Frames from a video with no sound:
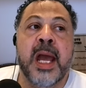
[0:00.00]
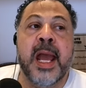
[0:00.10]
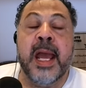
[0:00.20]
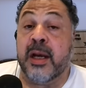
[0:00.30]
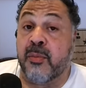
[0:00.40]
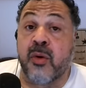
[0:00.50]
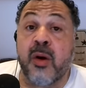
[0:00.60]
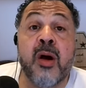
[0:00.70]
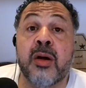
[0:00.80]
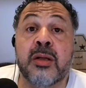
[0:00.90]
And I'm
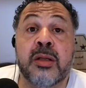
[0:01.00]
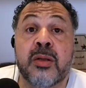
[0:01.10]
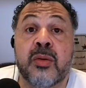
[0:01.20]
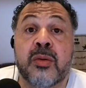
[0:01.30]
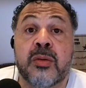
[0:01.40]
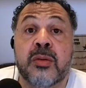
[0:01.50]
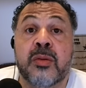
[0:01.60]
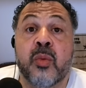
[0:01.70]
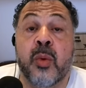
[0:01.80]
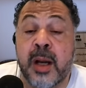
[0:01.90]
wrong.
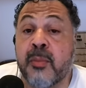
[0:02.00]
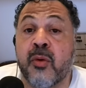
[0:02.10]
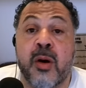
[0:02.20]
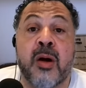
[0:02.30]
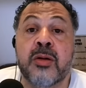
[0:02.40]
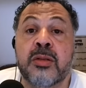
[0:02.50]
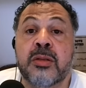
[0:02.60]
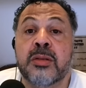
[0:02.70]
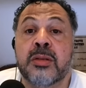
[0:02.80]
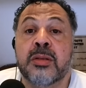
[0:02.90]
When I'm wrong,
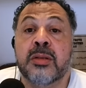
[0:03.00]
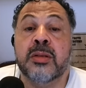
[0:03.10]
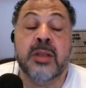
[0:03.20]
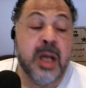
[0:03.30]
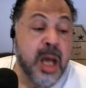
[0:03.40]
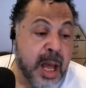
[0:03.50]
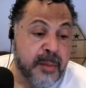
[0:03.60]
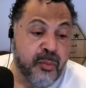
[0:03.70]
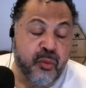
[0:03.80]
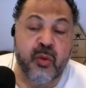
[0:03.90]

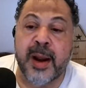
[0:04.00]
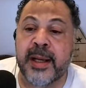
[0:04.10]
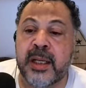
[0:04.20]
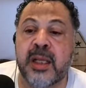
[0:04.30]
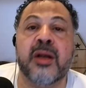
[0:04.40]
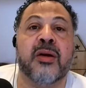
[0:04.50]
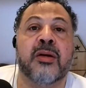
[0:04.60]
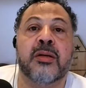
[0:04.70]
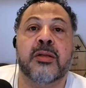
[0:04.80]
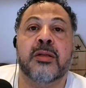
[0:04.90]
I'm right here.
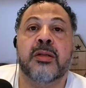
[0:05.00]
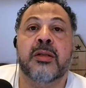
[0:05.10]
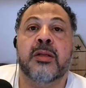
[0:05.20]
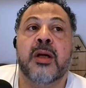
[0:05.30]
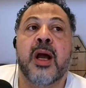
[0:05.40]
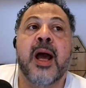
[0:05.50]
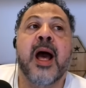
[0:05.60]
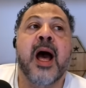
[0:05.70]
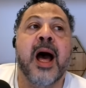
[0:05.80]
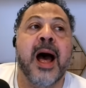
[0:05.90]

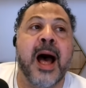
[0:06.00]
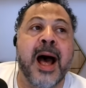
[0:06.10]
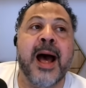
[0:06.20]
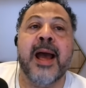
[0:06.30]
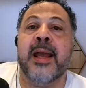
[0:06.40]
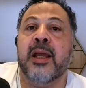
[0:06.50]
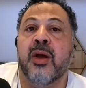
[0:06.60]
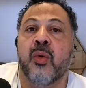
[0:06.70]
I